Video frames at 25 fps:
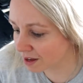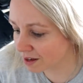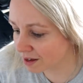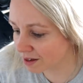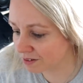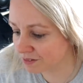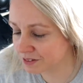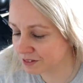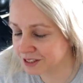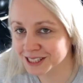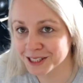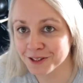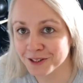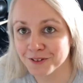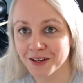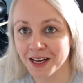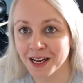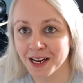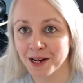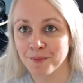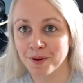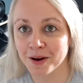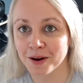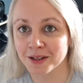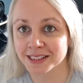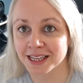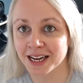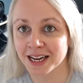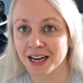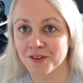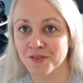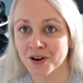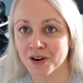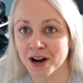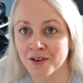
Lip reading: I'm still feeling positive.